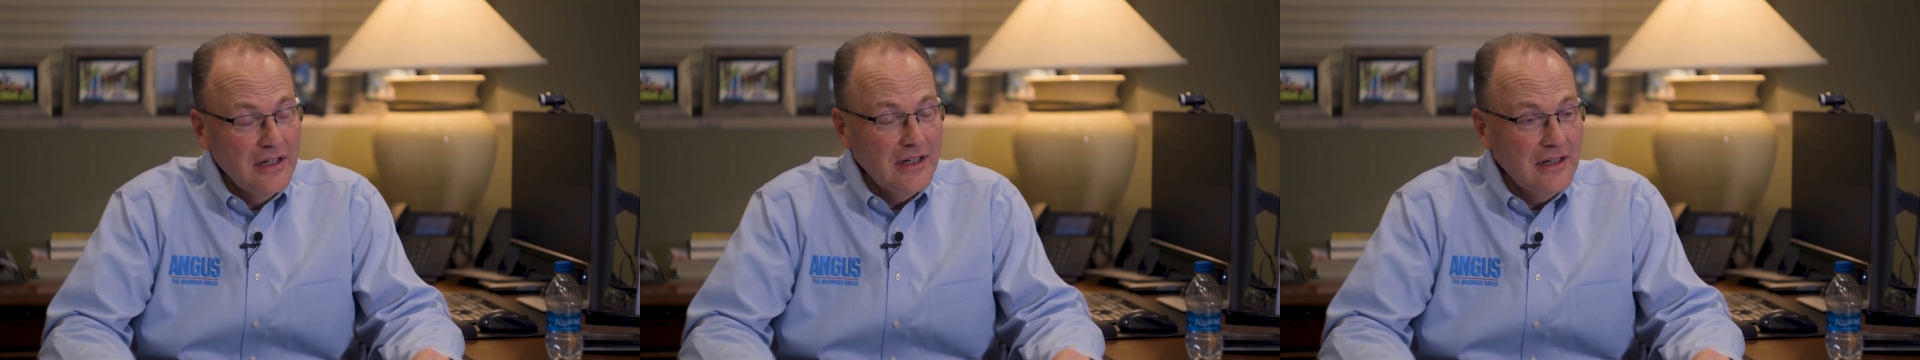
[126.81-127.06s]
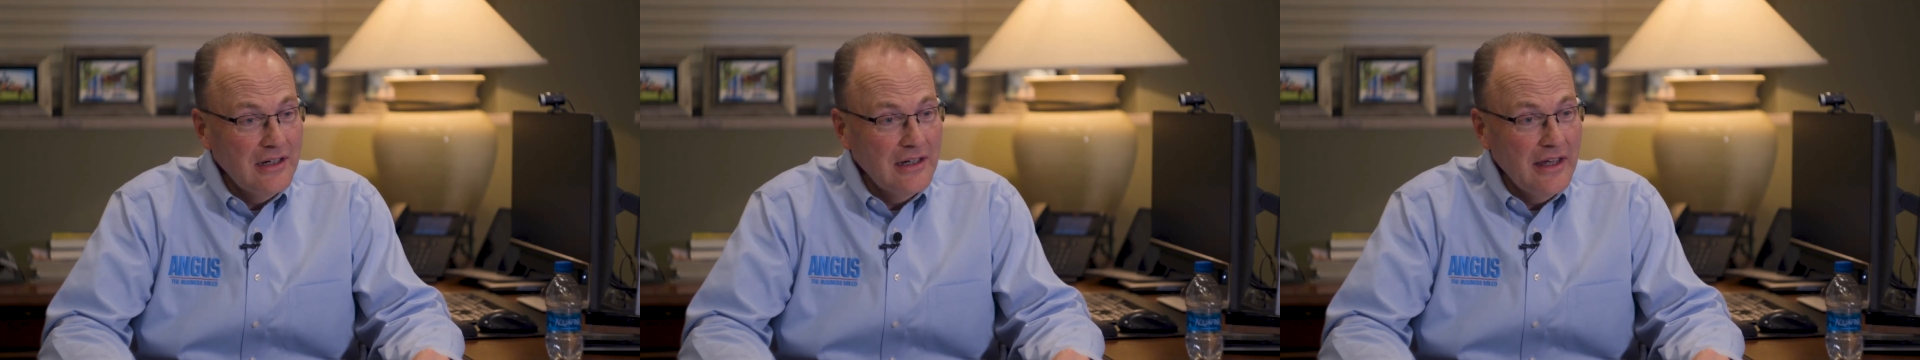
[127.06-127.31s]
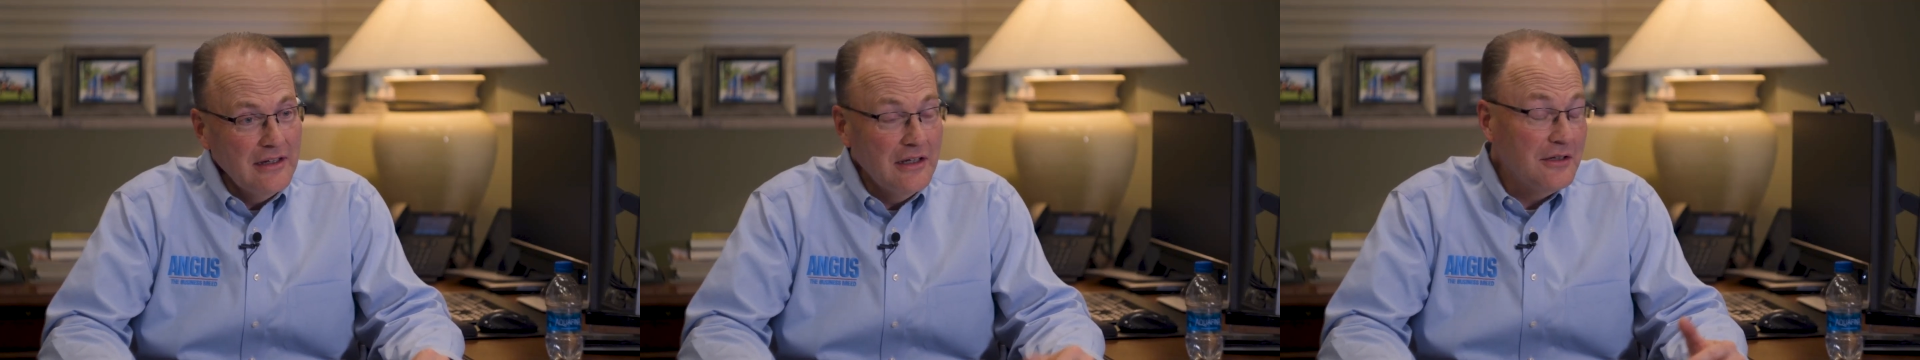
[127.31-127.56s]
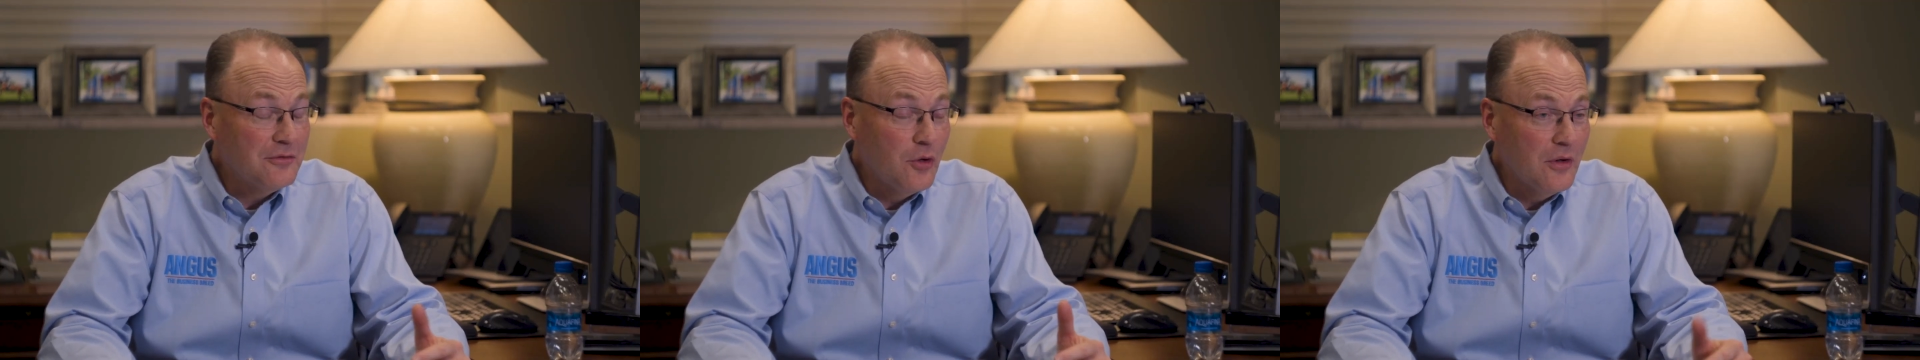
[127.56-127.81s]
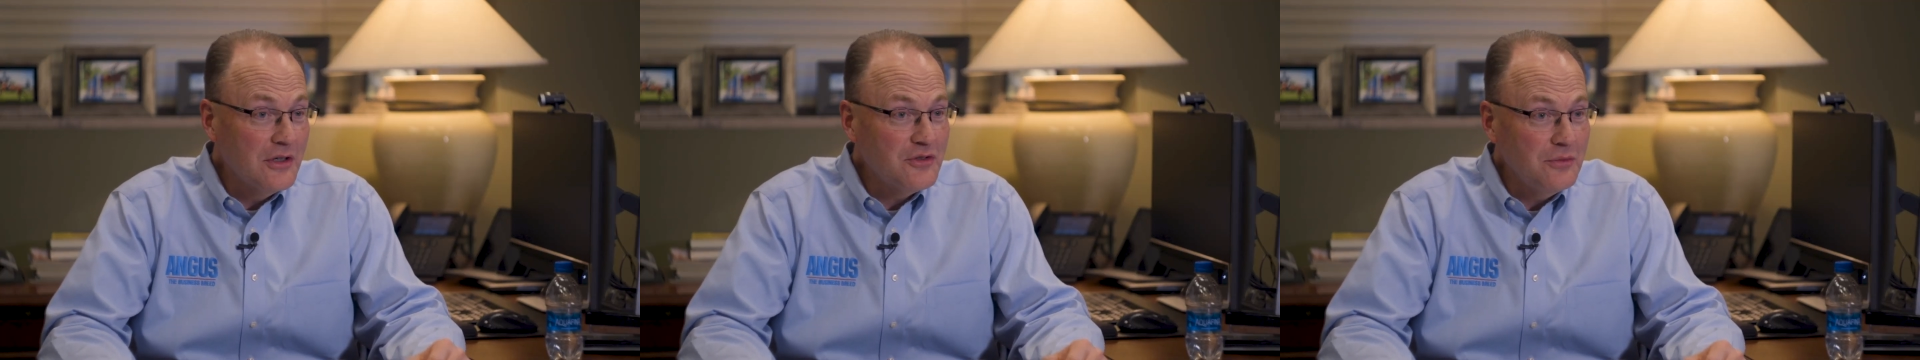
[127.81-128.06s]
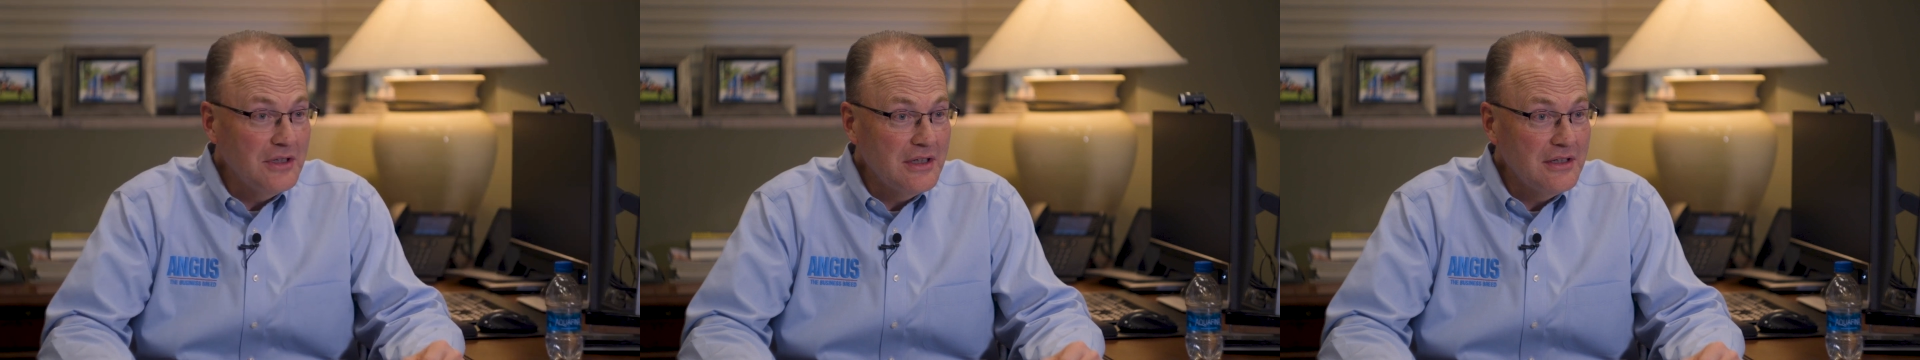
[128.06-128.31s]
And then, of
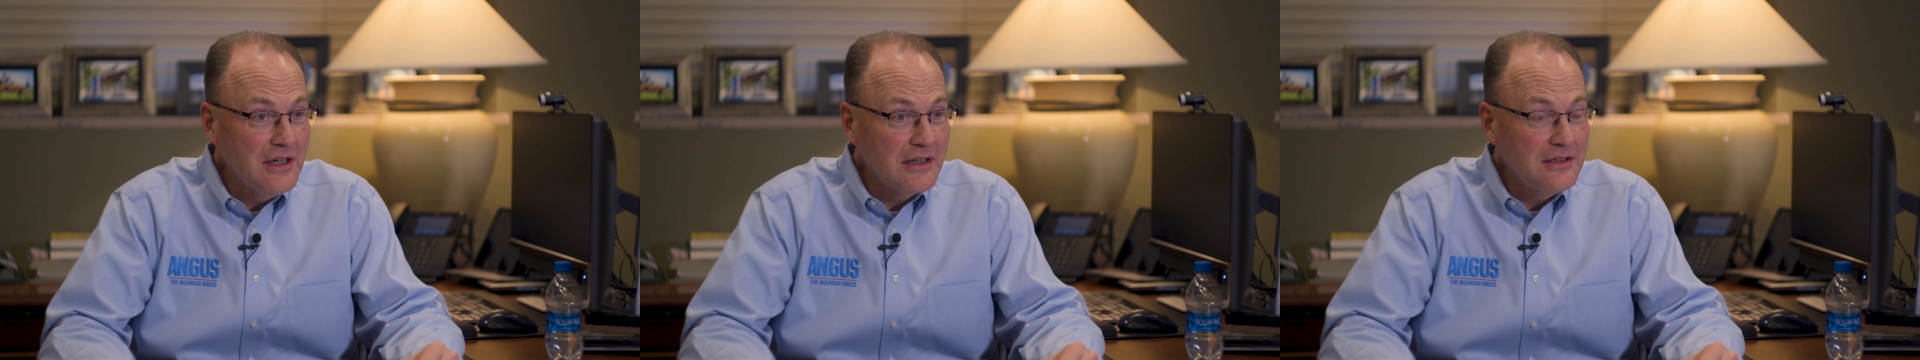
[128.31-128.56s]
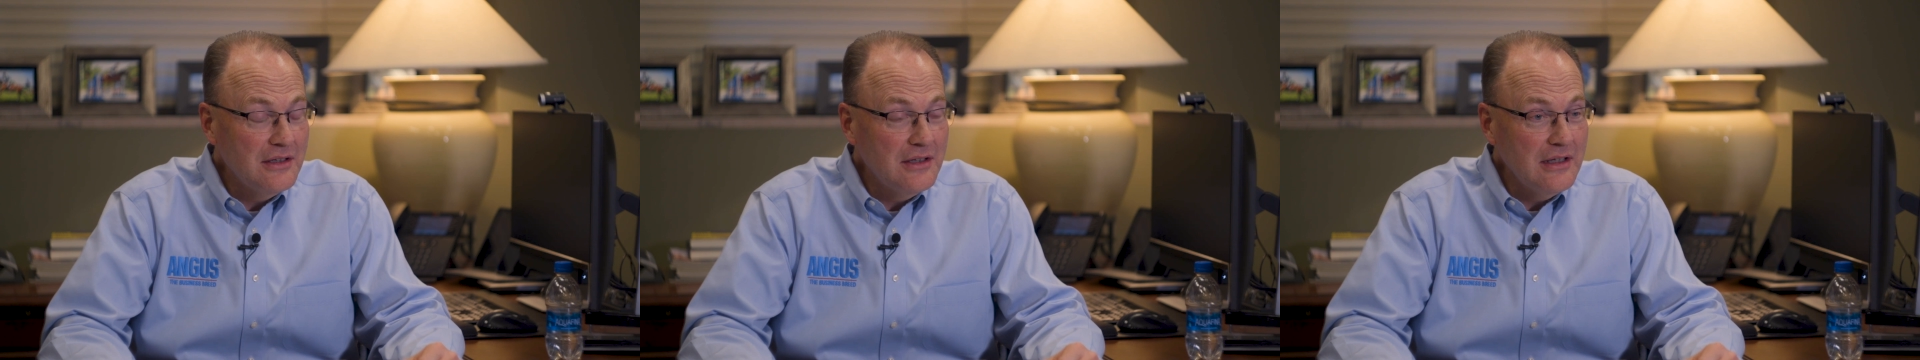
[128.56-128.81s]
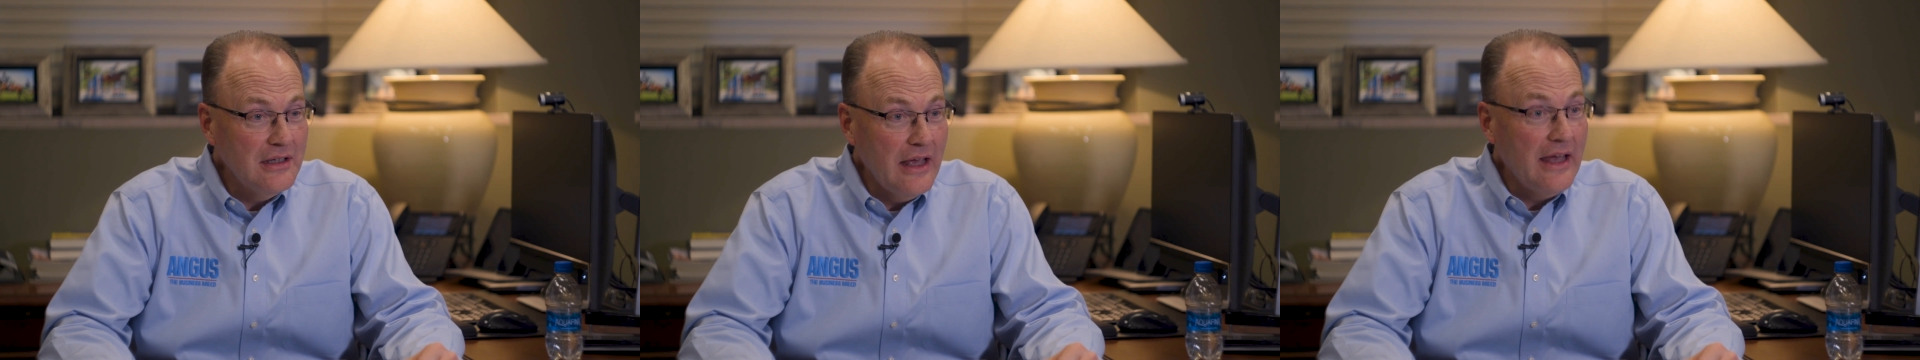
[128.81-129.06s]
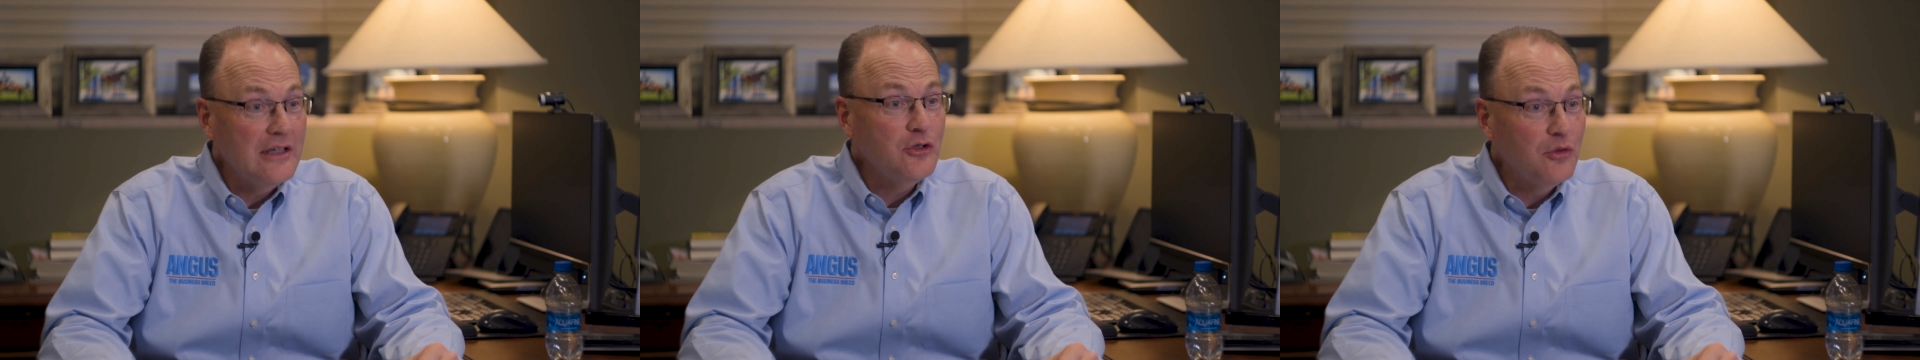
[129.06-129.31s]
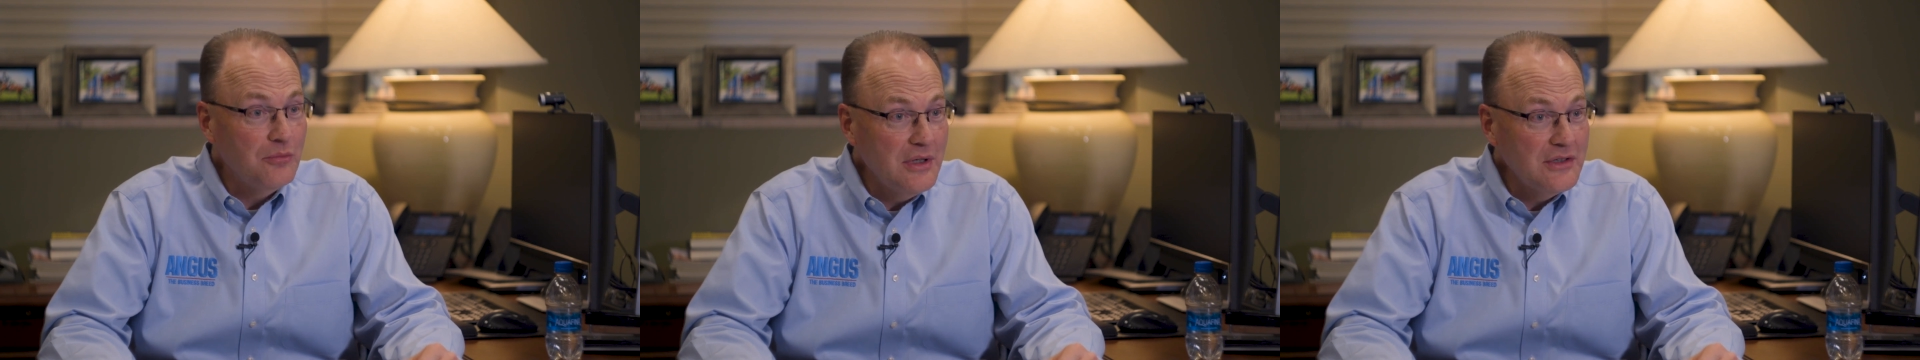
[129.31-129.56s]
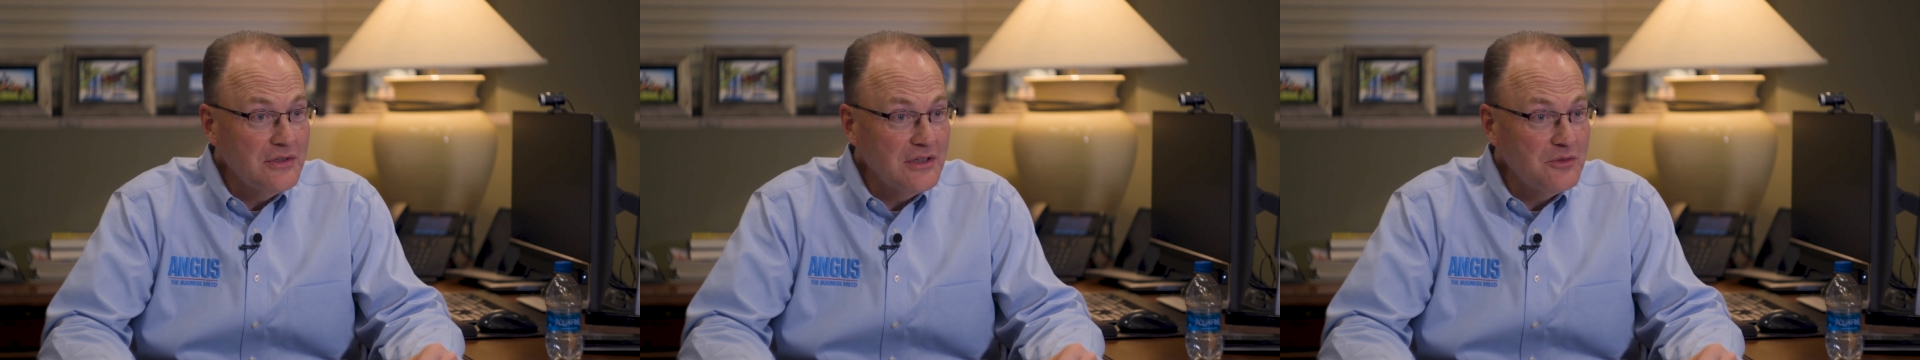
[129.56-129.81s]
course, we conducted the annual
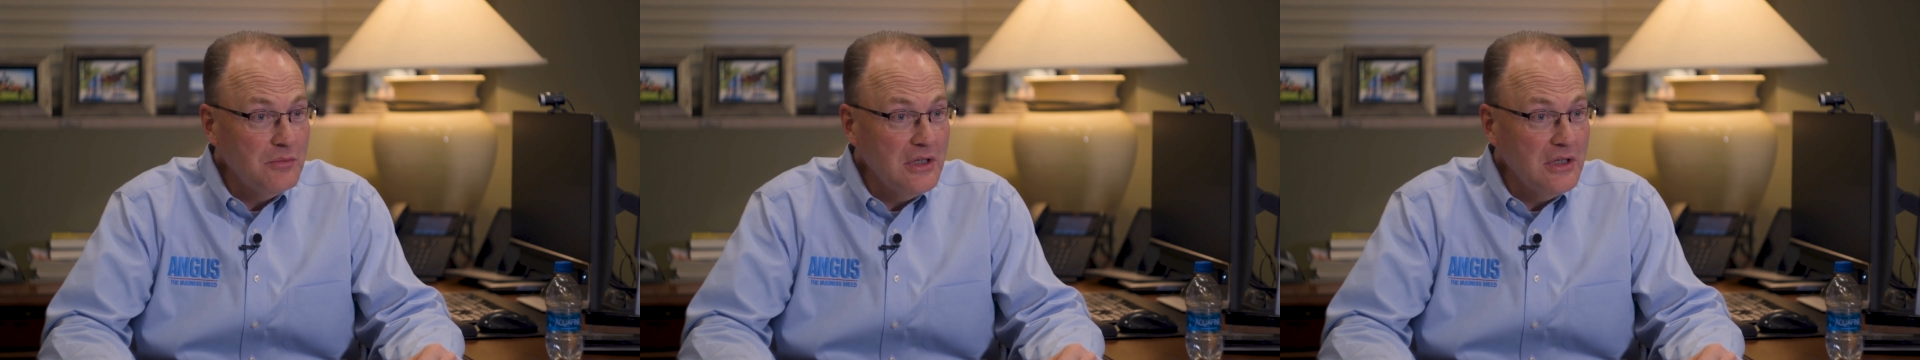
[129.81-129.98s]
business